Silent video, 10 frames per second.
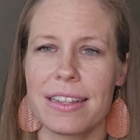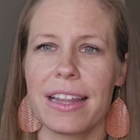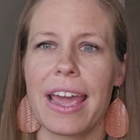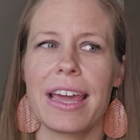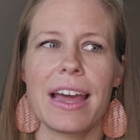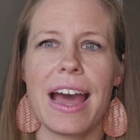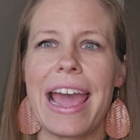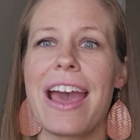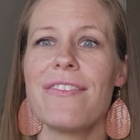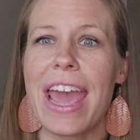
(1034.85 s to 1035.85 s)
Like, I
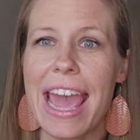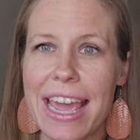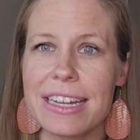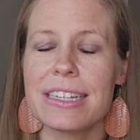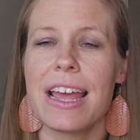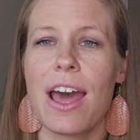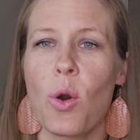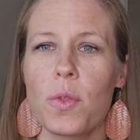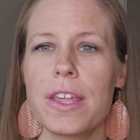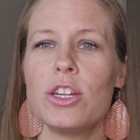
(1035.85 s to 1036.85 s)
have eight
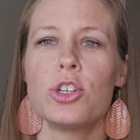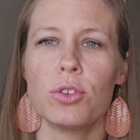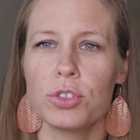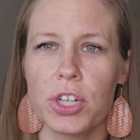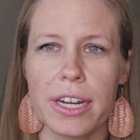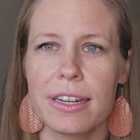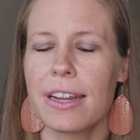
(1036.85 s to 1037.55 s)
healthy children.